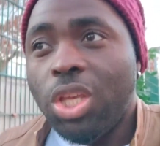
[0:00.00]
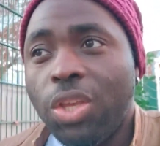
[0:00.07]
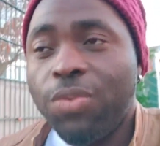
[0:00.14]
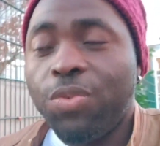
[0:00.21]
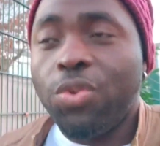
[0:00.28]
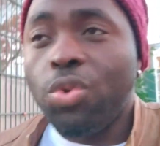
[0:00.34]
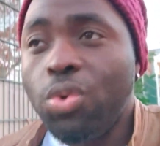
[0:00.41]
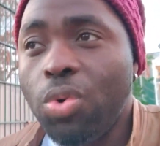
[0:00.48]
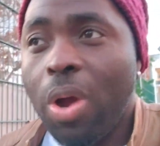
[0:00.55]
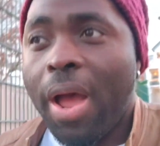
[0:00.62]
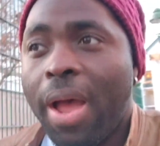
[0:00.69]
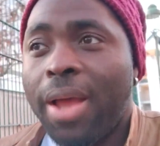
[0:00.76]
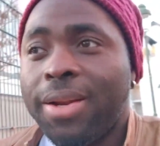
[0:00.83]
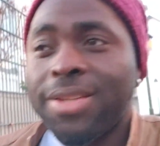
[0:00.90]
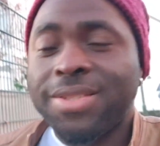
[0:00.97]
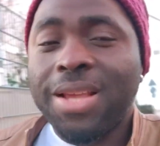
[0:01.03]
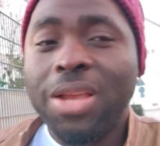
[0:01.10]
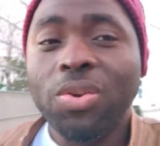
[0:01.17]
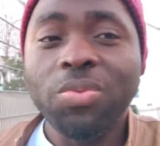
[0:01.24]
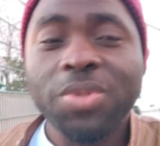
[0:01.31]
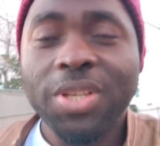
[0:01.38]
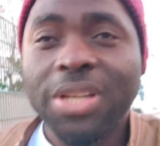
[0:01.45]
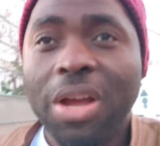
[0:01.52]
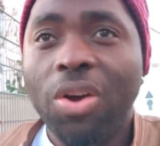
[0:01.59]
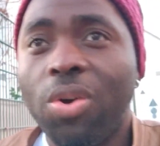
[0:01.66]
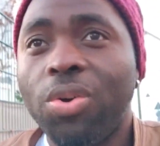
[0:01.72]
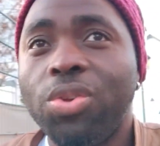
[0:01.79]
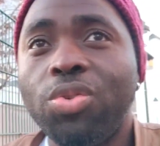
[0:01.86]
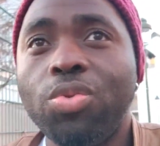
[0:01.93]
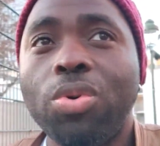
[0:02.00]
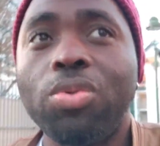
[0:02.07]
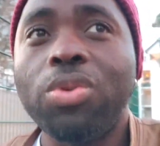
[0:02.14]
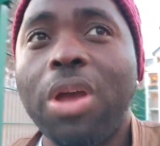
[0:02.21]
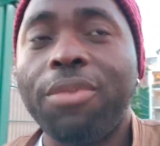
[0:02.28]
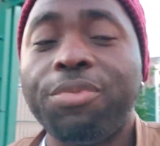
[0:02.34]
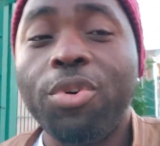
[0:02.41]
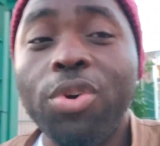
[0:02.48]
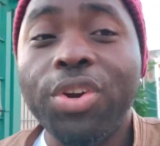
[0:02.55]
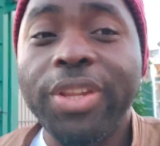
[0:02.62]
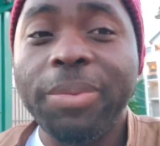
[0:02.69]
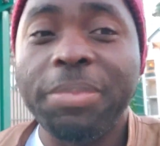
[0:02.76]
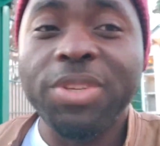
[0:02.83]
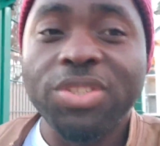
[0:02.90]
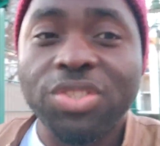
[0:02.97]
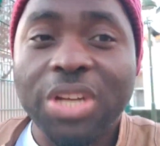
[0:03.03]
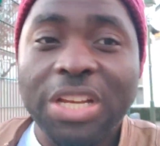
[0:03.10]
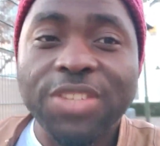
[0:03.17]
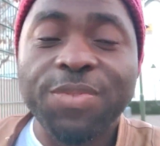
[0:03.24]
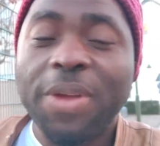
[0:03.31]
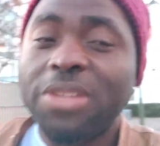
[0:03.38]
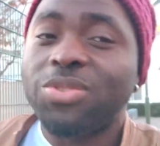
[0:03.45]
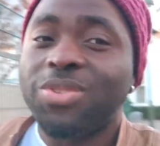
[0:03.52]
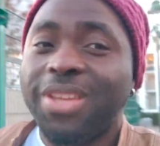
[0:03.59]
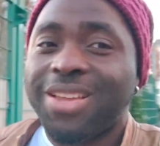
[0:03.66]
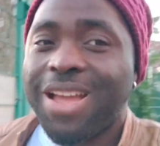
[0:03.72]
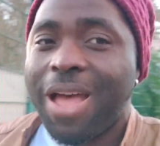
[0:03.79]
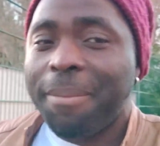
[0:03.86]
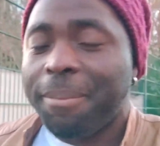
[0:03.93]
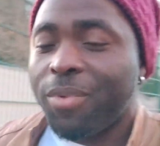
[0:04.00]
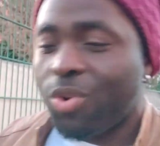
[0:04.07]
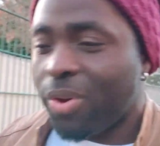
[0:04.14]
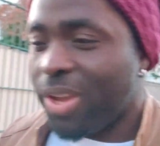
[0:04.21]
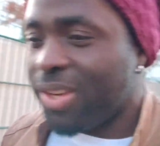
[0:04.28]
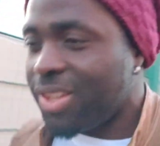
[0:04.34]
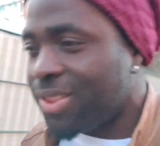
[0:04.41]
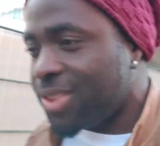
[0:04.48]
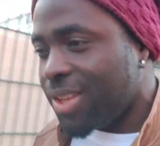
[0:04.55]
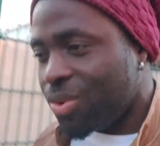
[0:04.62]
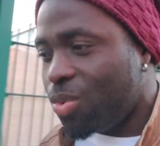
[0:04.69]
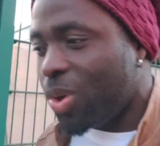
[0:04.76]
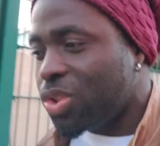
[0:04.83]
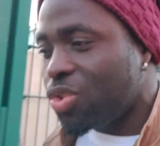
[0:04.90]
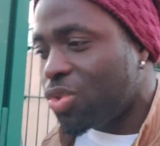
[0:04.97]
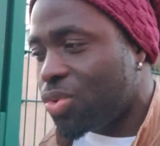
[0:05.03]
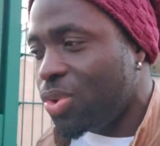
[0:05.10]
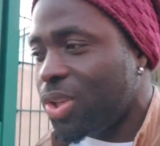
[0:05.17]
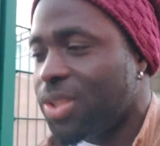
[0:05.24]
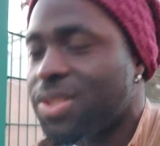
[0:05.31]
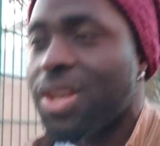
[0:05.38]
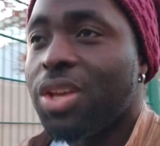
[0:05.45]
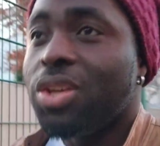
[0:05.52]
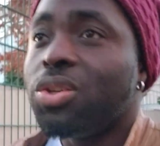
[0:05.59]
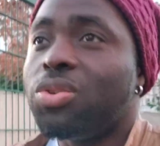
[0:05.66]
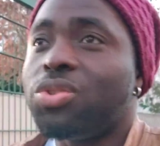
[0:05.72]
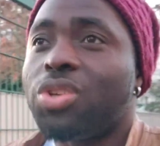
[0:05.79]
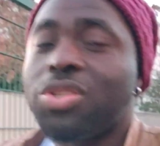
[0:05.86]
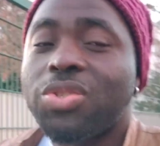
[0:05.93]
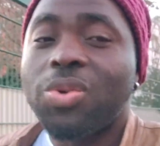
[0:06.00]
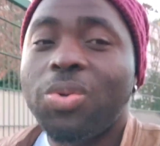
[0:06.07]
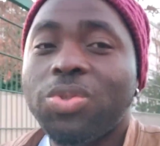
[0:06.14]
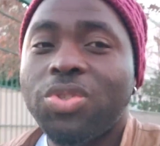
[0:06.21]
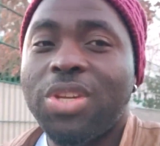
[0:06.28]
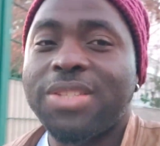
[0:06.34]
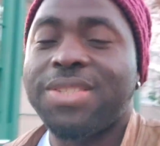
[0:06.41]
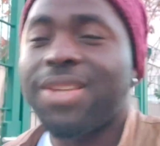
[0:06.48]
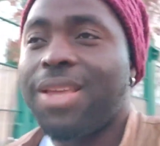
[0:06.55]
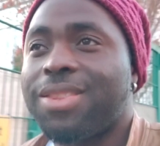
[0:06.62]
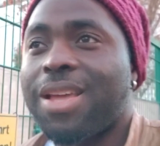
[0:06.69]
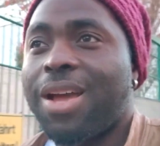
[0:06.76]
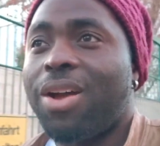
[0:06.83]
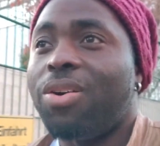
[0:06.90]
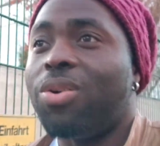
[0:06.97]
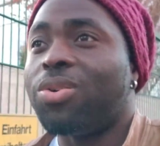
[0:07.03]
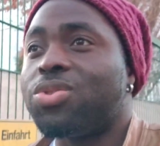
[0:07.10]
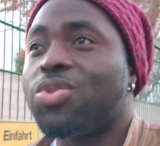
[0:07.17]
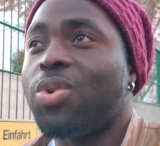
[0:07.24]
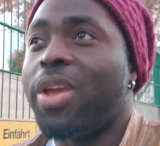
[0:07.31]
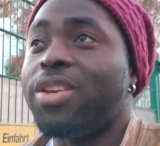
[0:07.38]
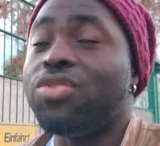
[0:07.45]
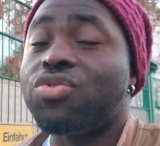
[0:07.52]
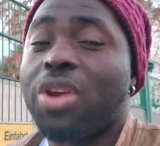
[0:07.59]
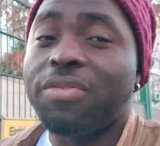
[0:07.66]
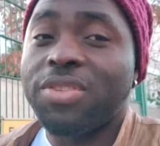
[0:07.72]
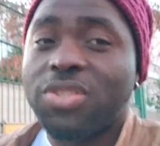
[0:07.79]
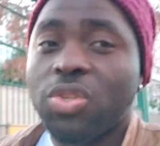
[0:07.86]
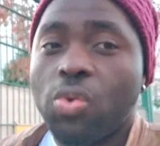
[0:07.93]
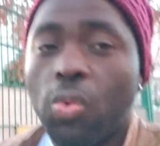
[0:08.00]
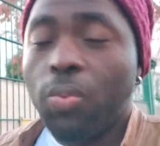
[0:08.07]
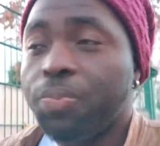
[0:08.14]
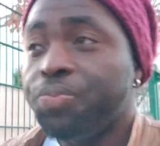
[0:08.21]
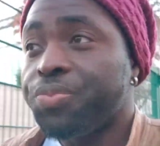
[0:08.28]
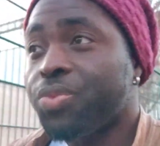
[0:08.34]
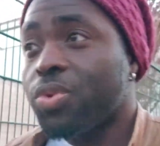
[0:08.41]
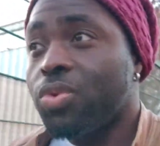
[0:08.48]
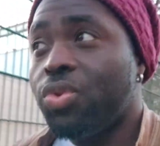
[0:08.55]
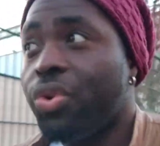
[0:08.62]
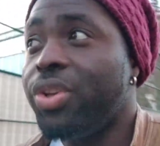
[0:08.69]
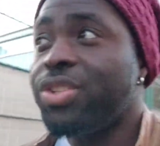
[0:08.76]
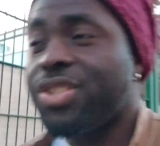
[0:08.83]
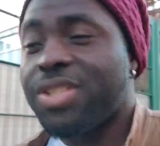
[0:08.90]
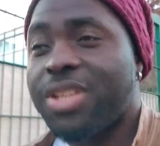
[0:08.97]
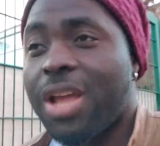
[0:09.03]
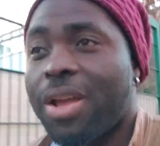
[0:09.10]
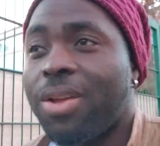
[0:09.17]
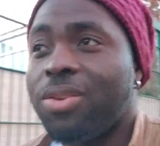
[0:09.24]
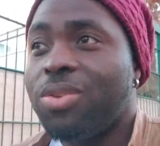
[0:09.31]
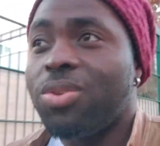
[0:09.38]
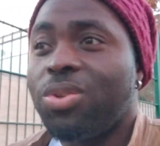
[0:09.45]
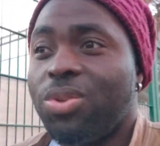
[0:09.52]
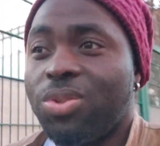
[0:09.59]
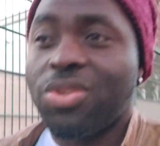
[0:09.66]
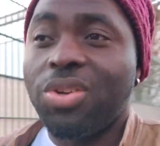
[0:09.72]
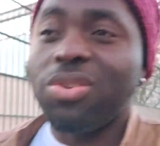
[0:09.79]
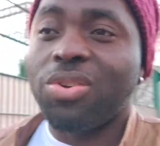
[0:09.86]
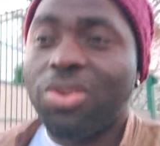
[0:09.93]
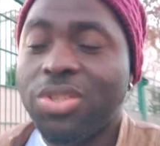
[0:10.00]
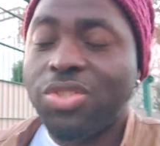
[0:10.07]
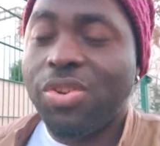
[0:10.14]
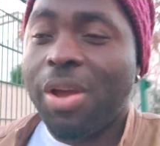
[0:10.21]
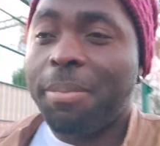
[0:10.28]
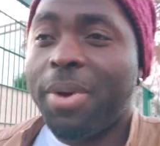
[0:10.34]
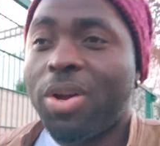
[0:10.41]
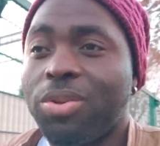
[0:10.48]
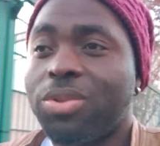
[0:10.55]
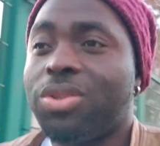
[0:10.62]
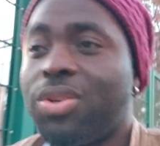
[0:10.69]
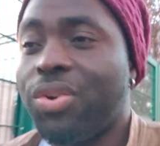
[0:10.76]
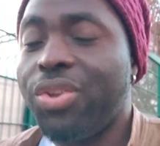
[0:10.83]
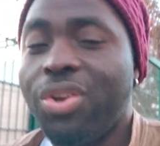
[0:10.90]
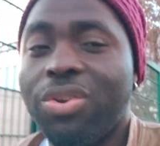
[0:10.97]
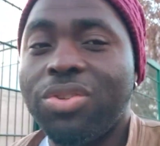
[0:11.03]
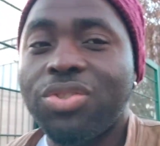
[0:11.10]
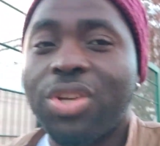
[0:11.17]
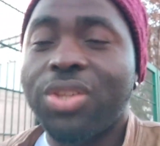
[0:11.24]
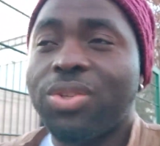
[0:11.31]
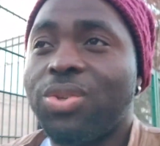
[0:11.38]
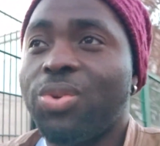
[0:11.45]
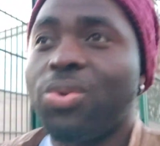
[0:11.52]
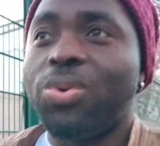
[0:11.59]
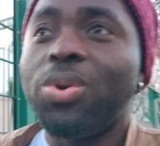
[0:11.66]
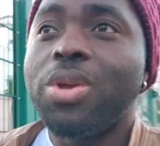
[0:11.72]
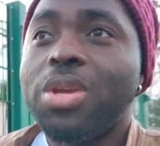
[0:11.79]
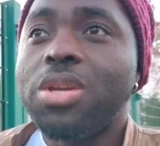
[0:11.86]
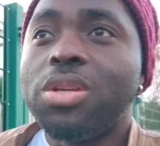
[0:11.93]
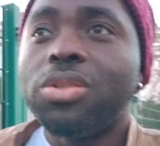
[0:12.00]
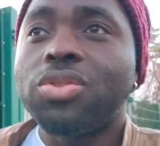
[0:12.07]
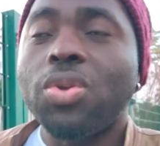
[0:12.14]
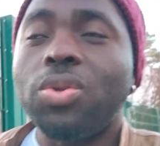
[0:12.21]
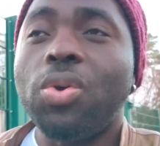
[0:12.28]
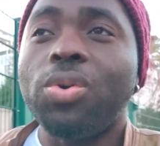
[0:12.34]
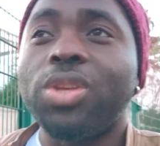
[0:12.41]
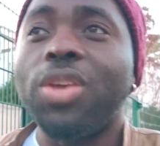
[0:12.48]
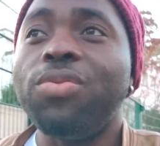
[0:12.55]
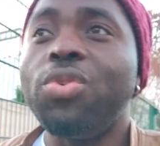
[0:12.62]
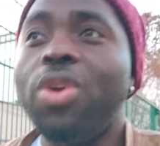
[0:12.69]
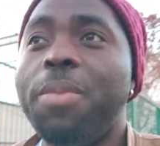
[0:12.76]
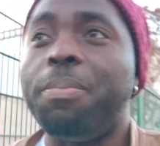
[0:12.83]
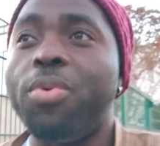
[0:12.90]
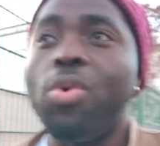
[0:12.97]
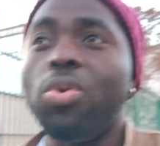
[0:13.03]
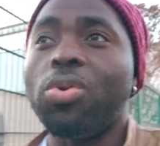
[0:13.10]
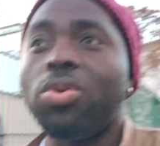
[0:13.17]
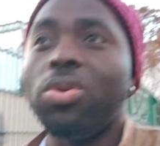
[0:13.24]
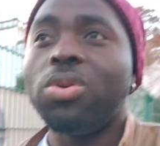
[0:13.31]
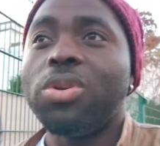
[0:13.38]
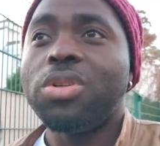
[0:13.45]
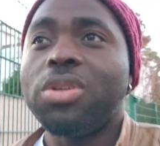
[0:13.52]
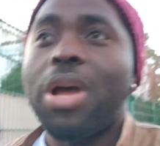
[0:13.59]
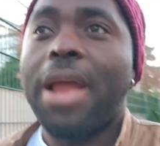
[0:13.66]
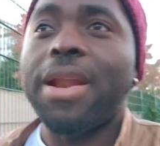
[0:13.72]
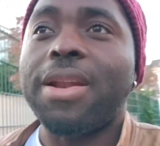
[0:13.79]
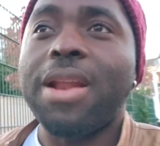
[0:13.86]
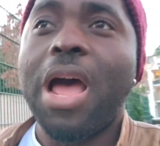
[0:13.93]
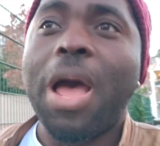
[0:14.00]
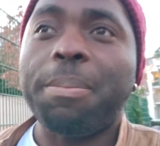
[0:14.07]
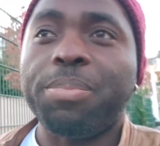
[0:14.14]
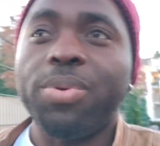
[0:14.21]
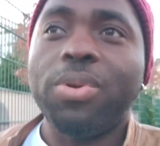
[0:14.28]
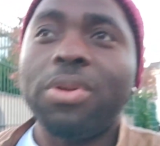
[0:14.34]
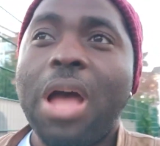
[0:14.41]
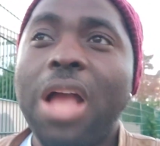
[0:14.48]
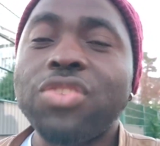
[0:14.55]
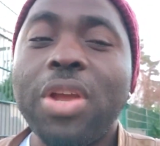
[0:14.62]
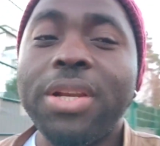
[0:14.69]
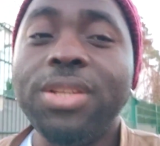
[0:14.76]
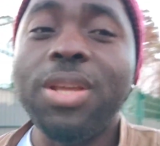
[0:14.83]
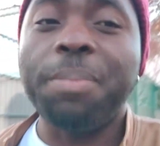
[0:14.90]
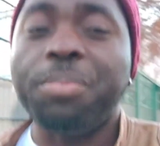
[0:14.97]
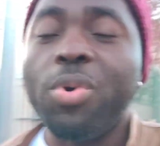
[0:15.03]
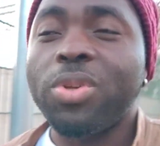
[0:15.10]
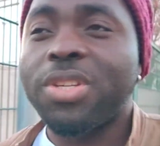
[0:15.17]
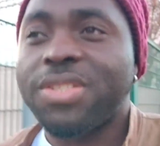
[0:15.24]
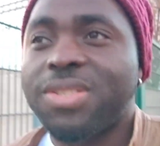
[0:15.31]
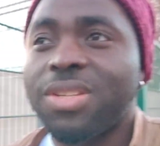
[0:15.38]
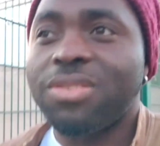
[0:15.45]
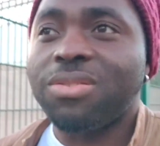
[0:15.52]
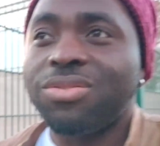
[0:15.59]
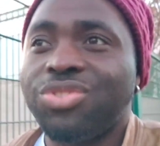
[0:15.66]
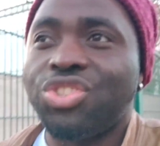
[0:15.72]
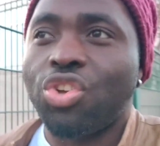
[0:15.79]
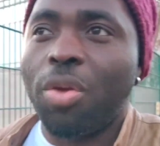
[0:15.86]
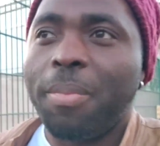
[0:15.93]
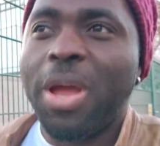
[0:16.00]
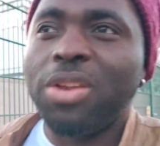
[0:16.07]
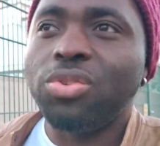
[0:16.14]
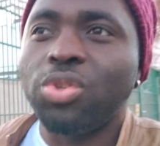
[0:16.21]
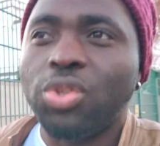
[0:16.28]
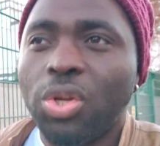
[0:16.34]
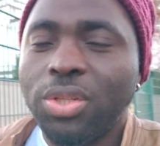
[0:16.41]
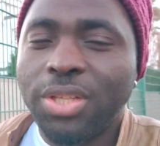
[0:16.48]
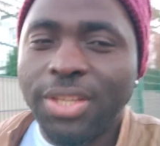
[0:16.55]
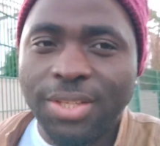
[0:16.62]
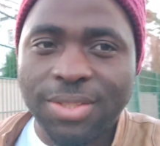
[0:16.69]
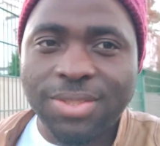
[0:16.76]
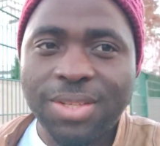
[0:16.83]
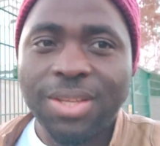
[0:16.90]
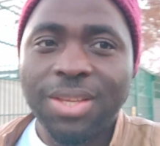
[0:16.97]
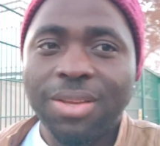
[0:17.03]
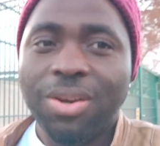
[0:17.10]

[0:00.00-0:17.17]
If you are an asylum seeker, or you have already been transferred to the camp or anything, what you do is you just go to the center or to any driving school, you register. It's going to cost you about 300 euro. So they'll give you a book and an app. Actually, the book is in German. You don't need it.